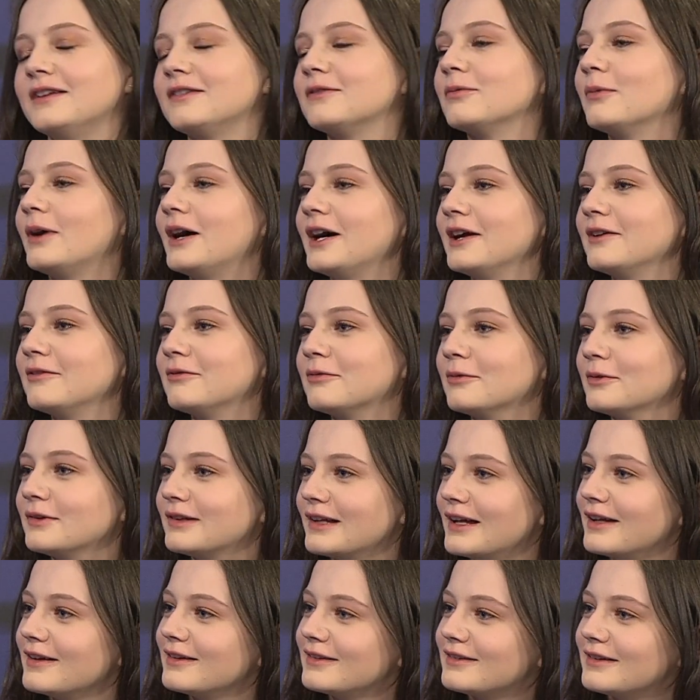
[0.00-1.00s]
wife was
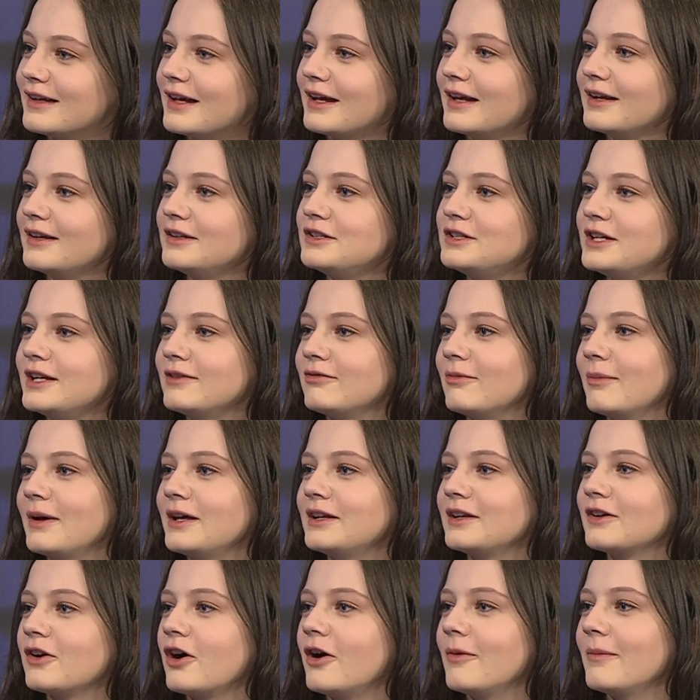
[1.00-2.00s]
like saying, she even made
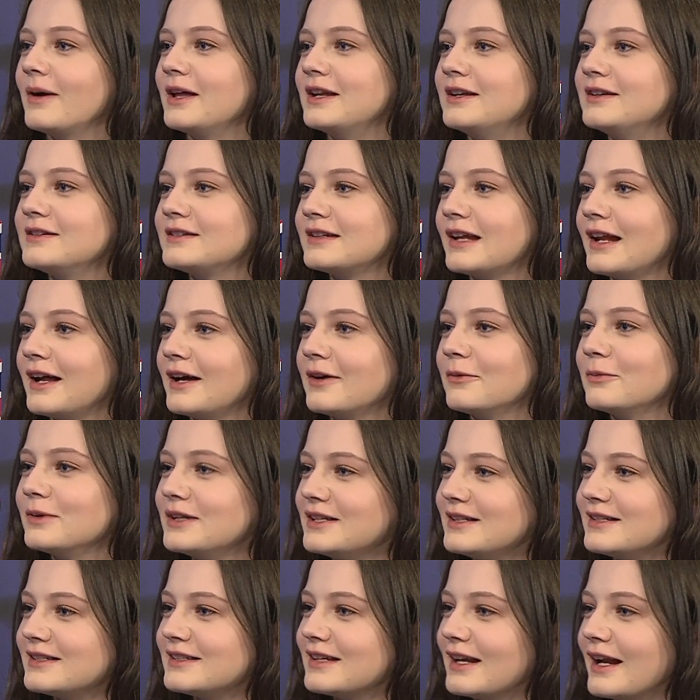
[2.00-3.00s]
a comment to like
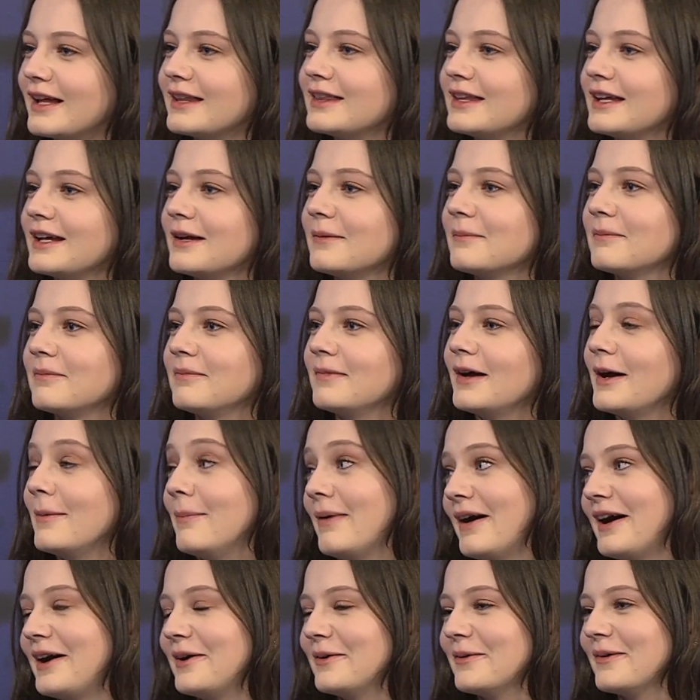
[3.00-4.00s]
Winston, I think,
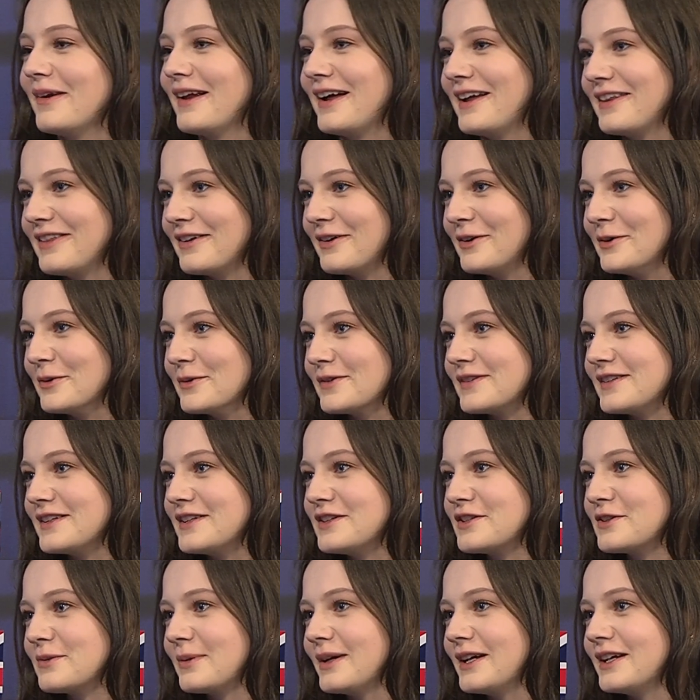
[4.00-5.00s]
about like the whole
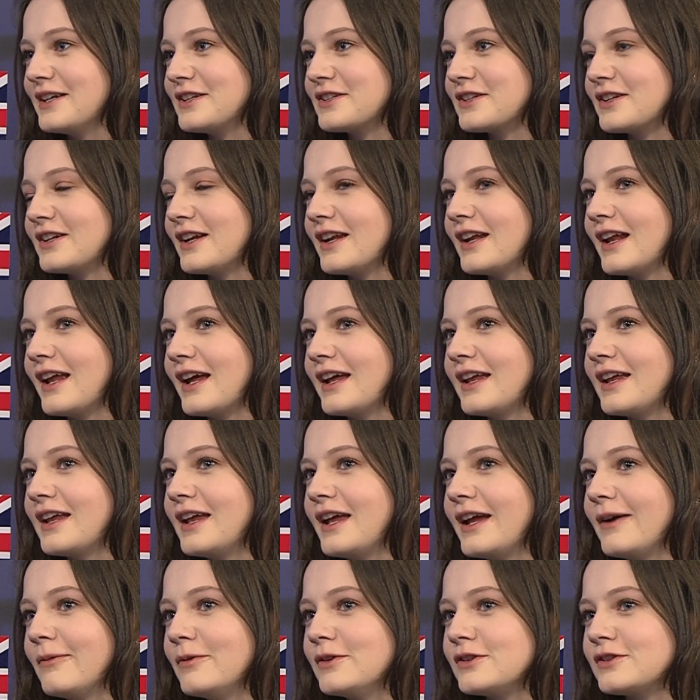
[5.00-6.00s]
situation, and like
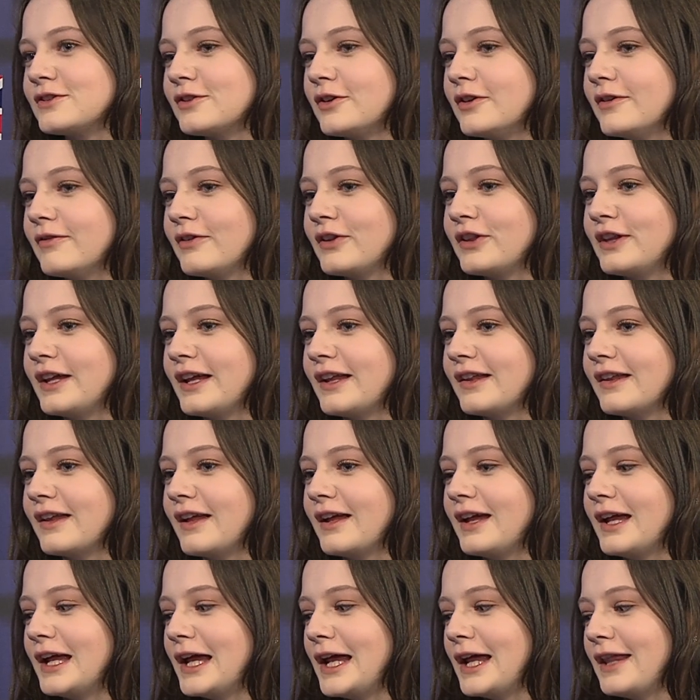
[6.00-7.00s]
it was sort of a thing
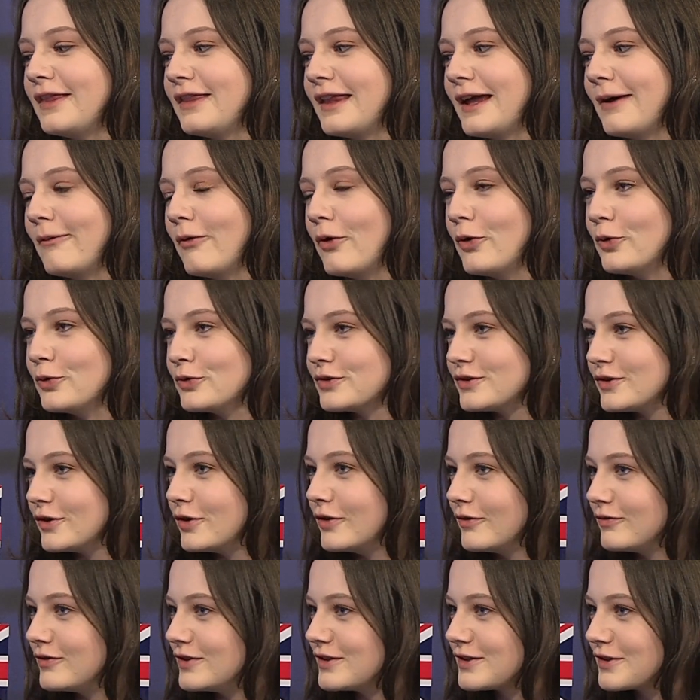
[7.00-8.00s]
that they were all
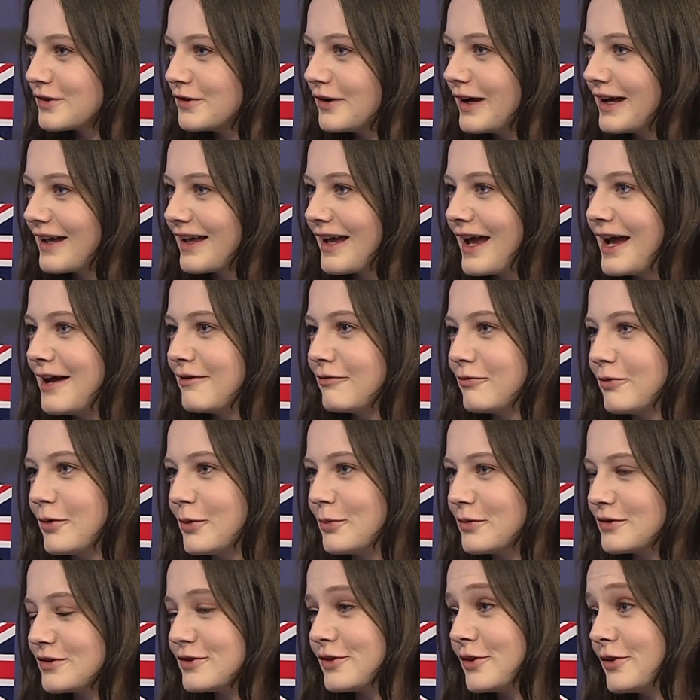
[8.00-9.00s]
sort of like everyone
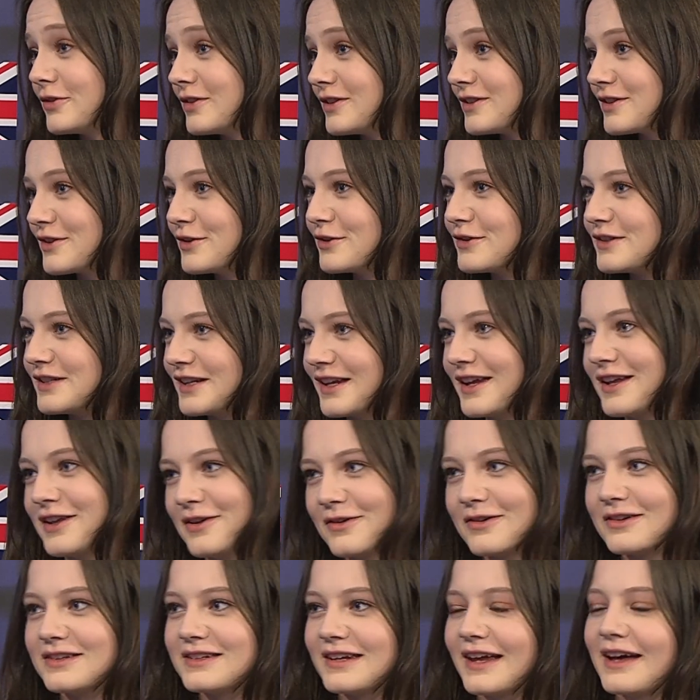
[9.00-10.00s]
was sort of discussing it. You
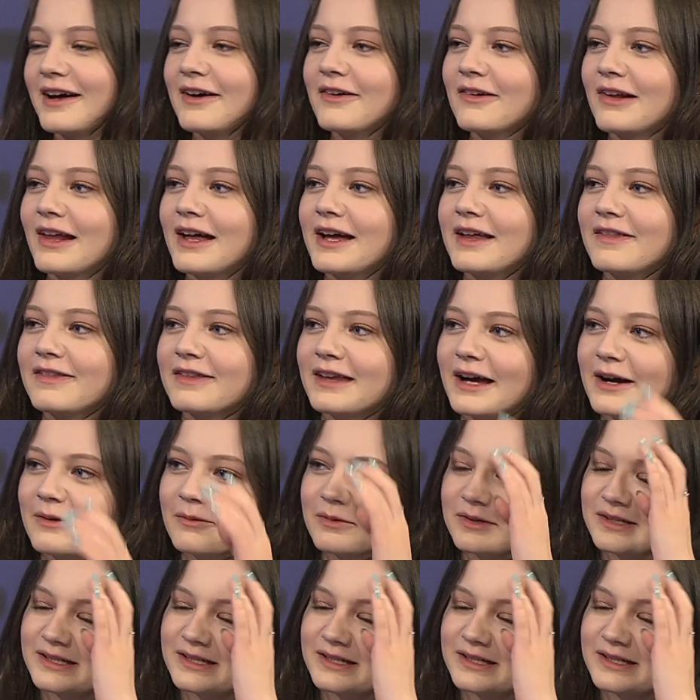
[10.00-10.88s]
could tell like that was